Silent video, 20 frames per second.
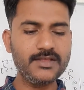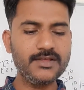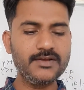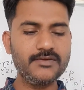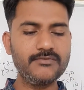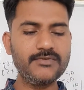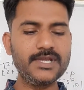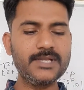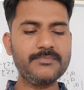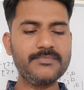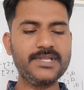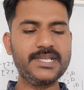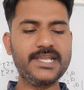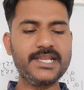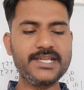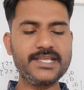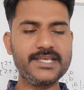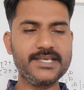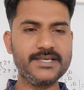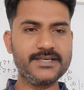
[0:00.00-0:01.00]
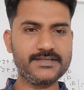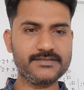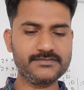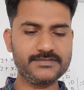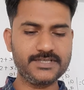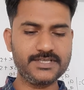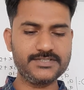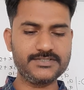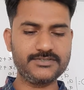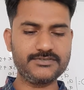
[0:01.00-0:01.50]
1 billion year
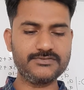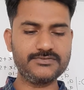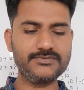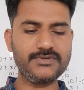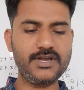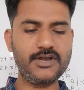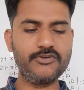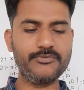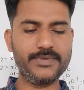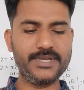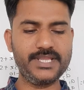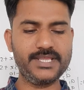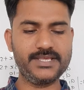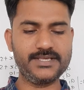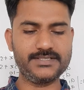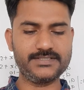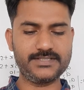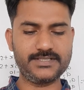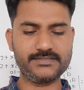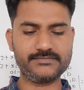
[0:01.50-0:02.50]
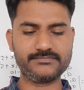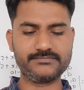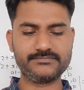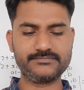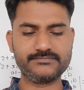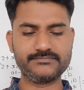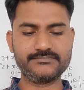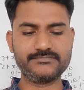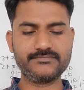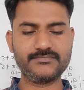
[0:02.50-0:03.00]
is equal to how many years? That
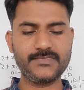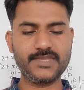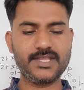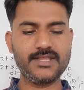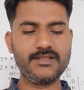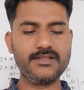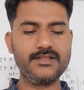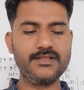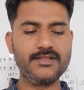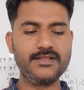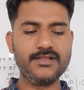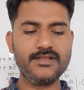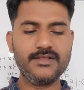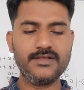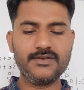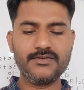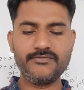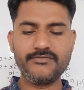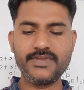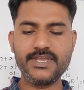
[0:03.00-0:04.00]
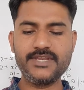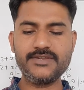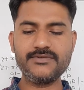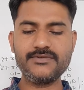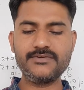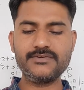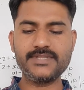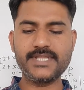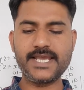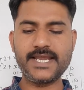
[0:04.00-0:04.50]
we
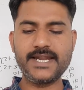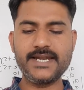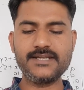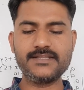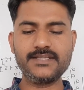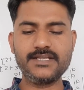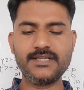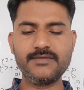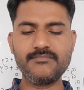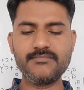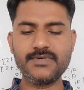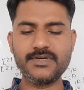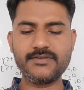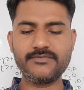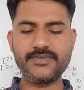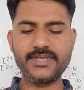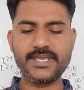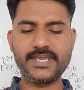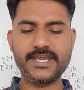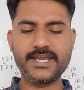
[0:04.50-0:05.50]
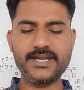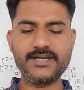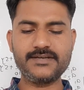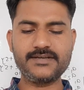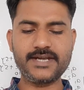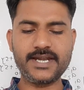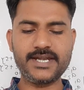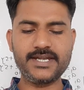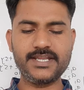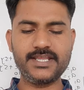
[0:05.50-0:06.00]
know that the number we get
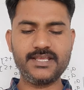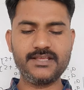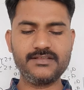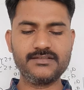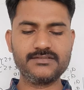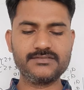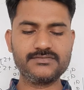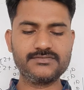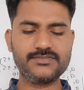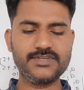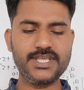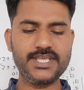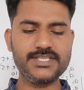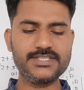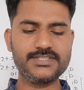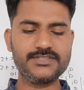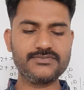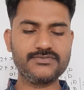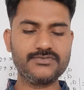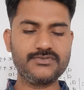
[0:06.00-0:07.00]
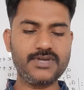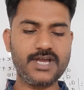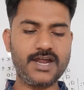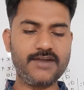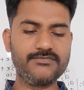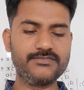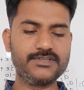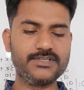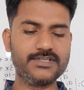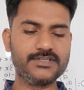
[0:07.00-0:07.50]
writing 30
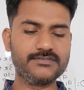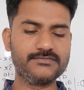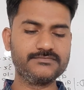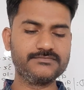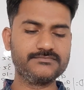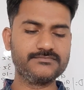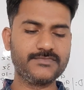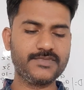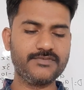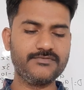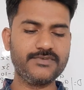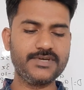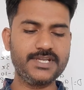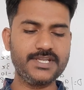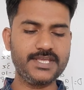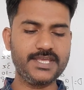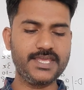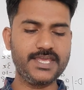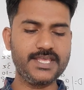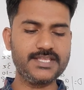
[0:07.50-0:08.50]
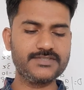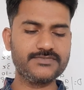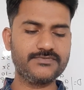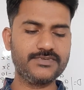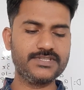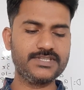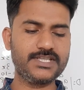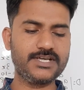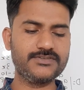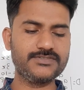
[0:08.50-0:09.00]
after 1 is
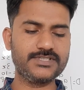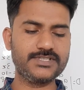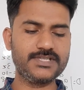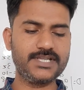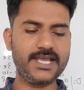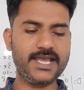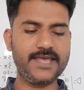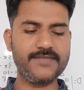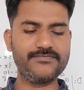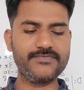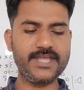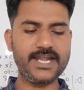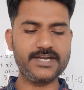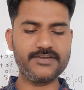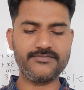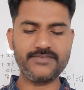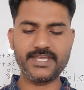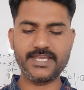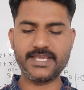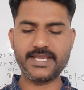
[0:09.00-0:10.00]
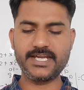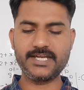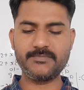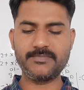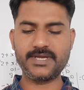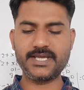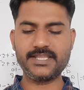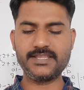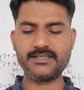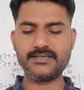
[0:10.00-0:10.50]
1000, and that we get
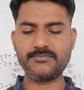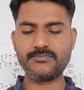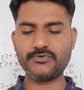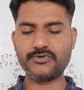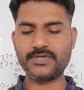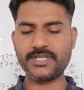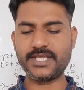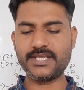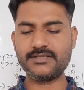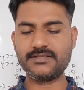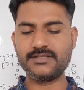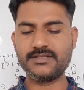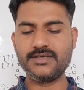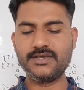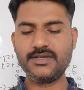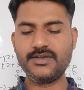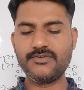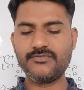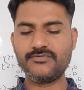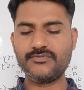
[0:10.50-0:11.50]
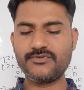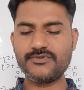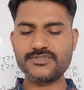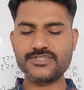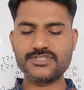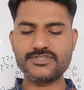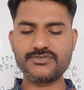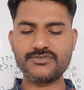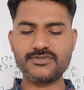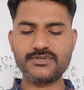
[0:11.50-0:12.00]
by the putting
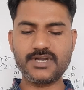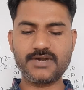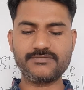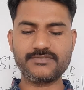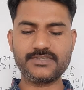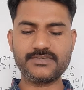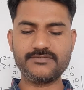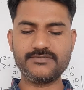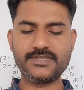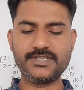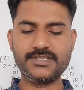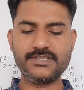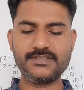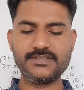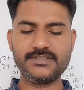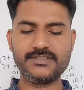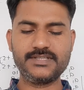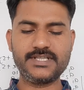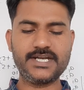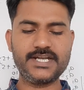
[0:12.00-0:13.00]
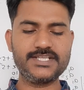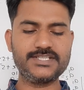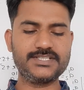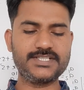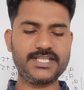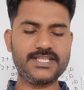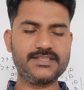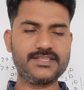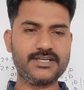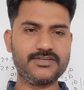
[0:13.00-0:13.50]
40 after 1, that is
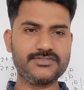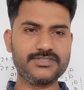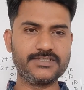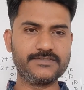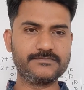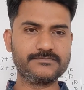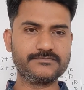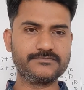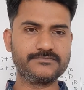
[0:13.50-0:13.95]
10,000.